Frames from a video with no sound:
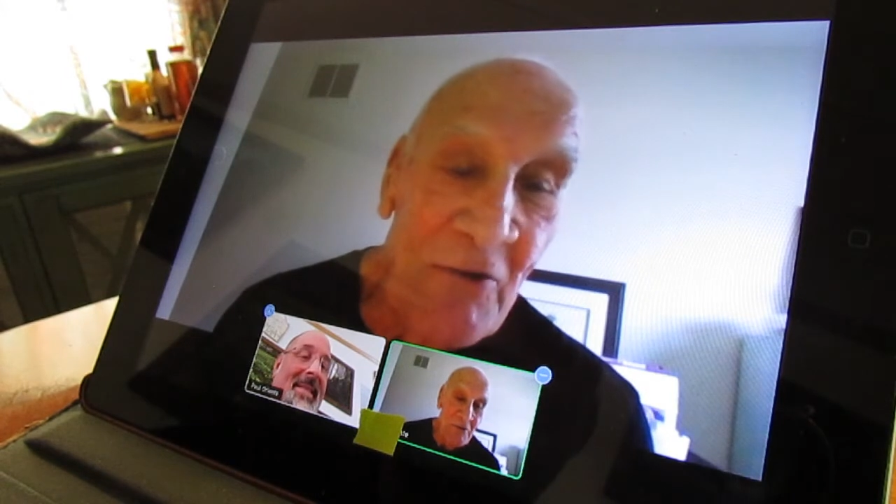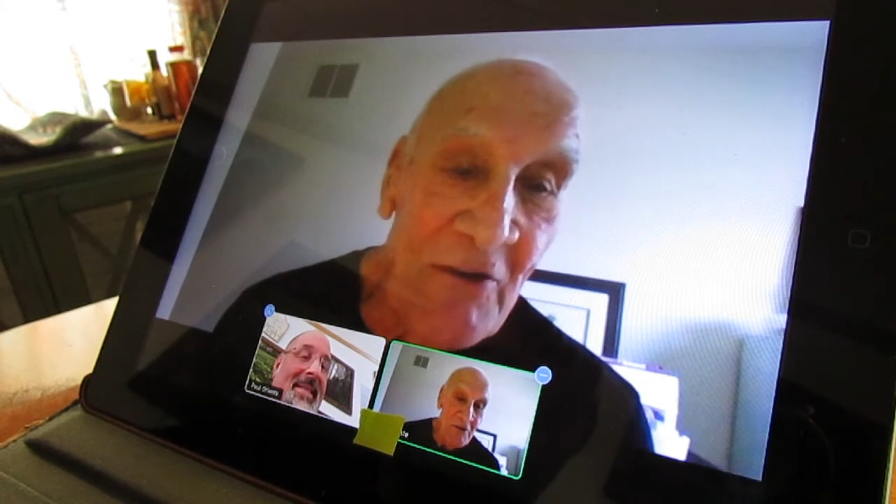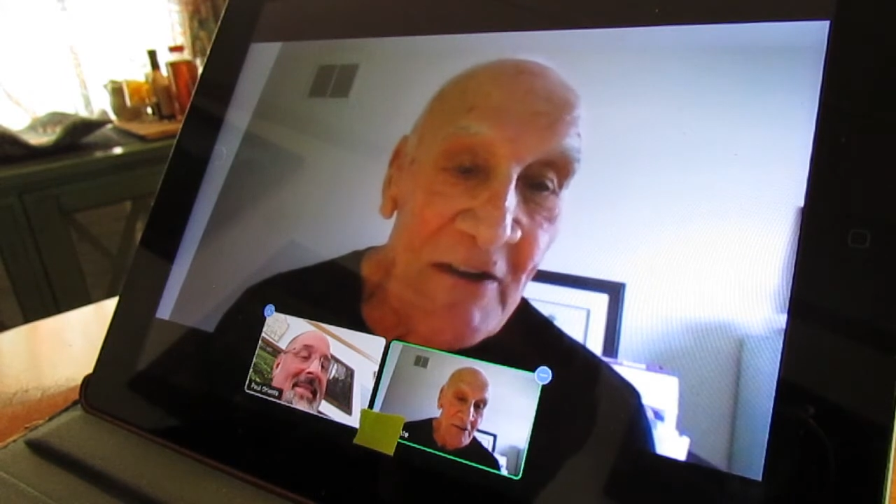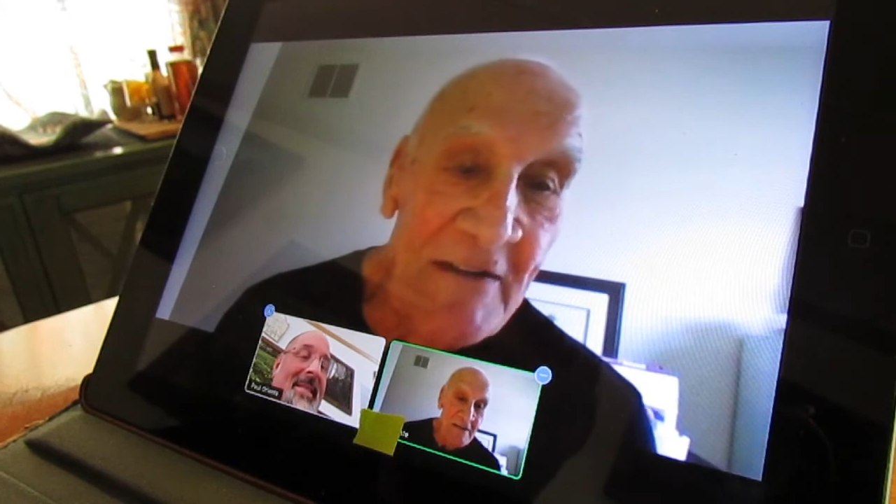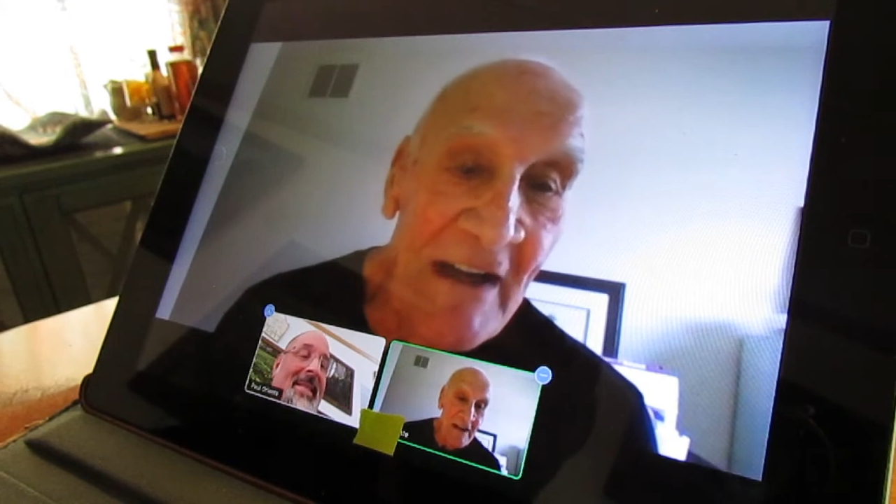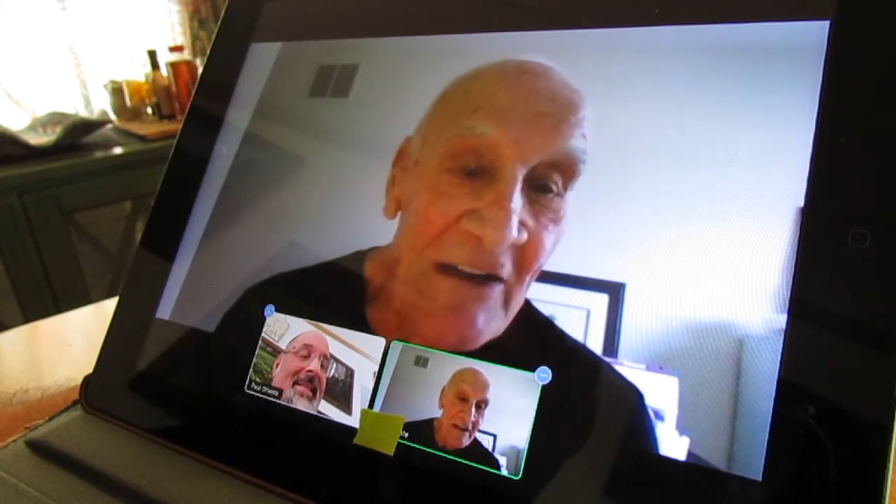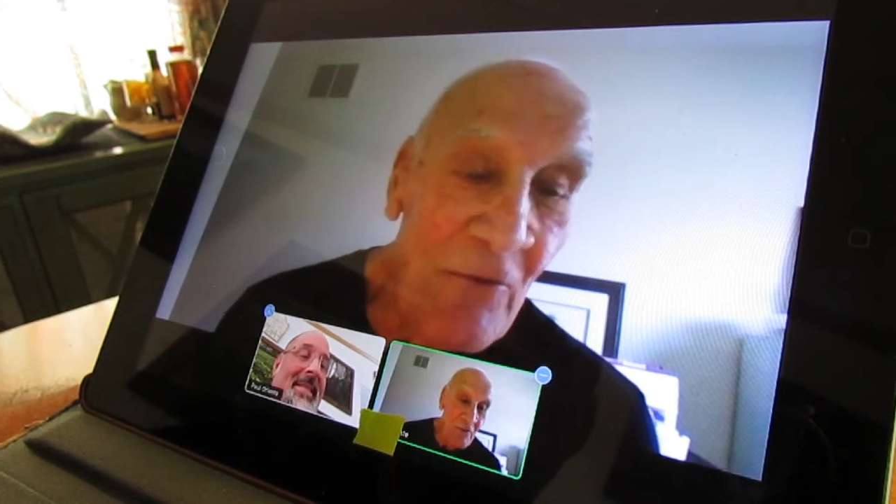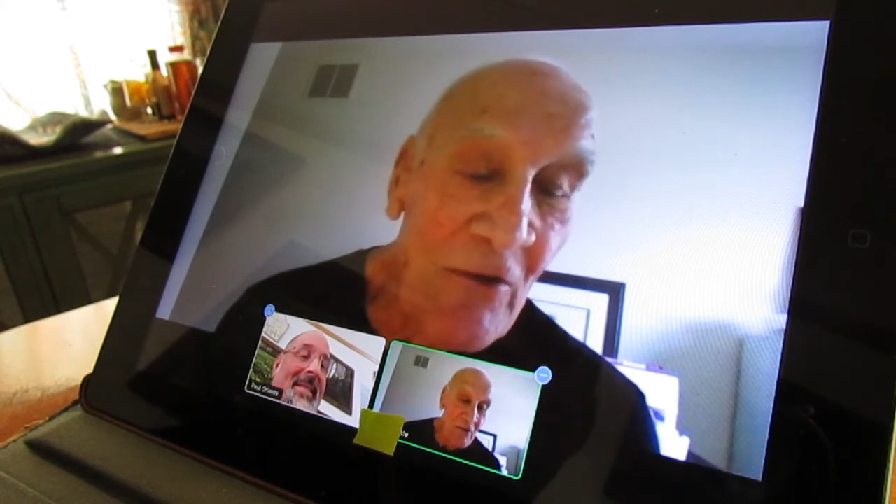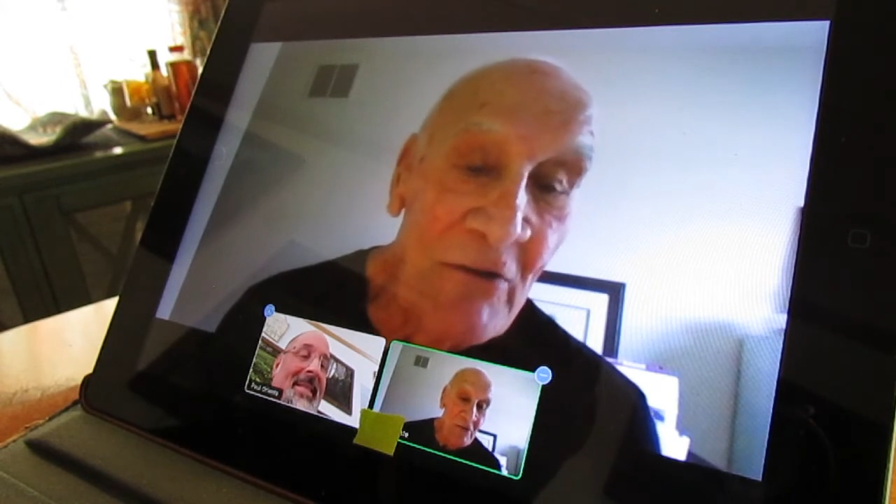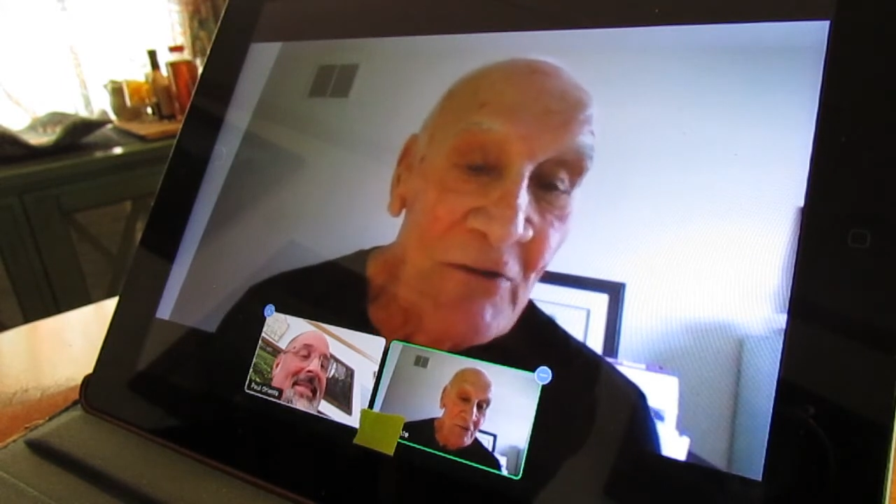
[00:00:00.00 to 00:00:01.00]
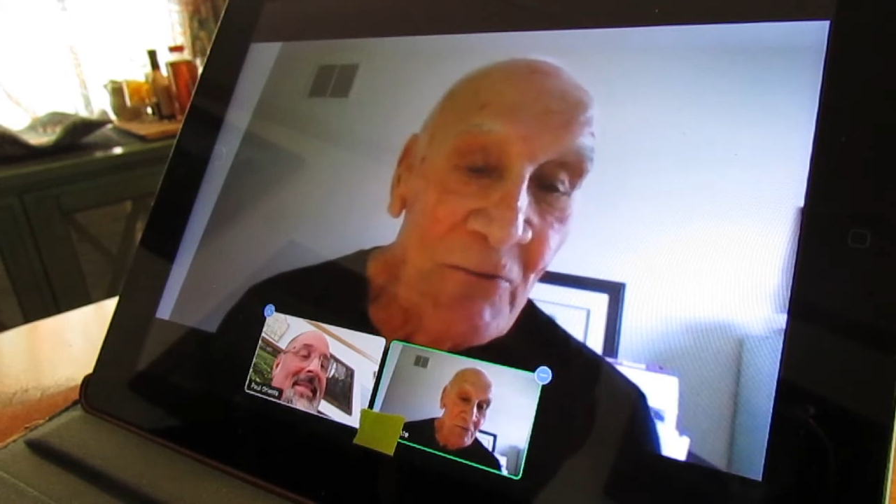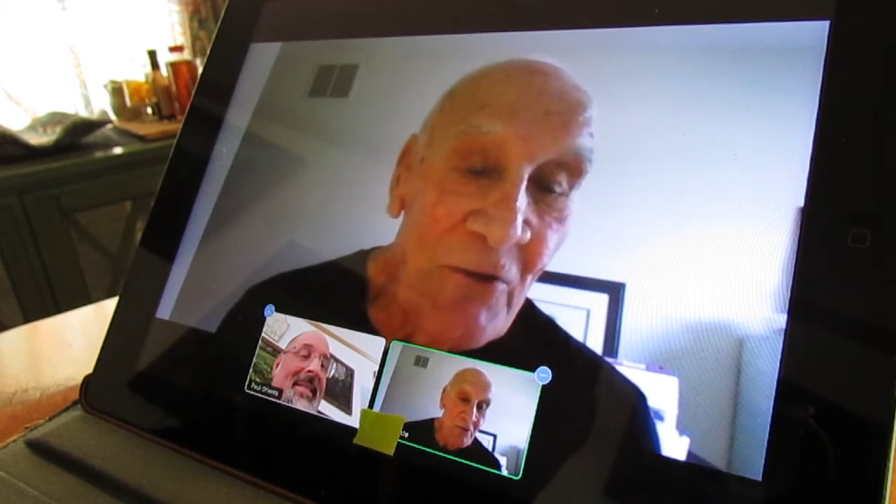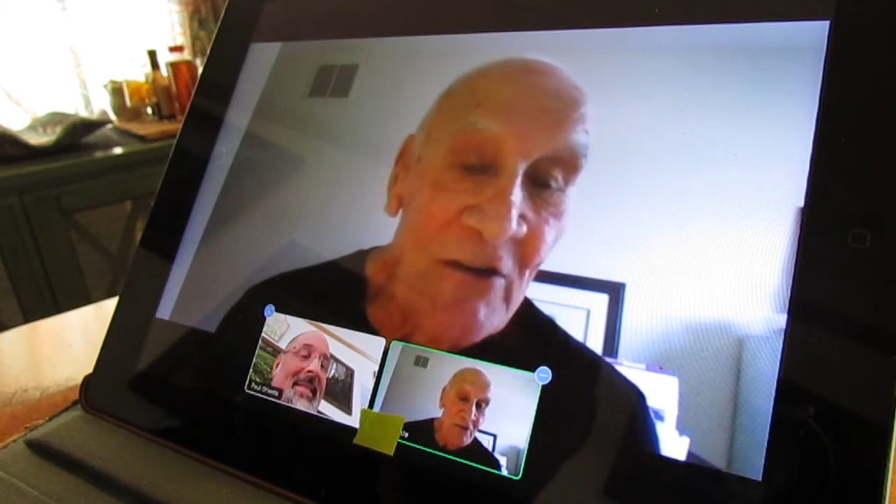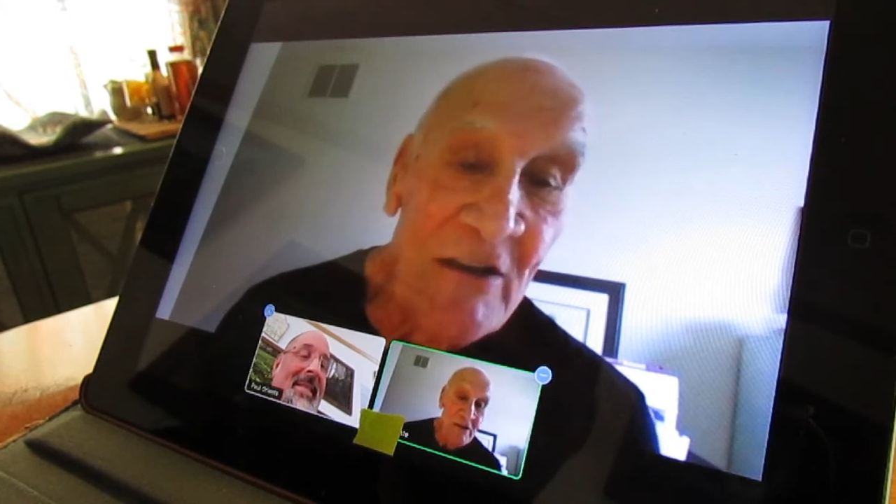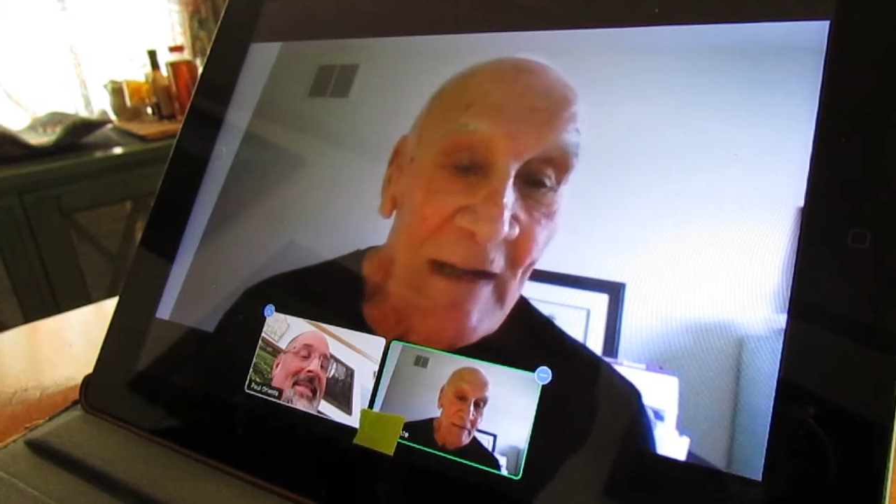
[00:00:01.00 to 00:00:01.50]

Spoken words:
the word all over the world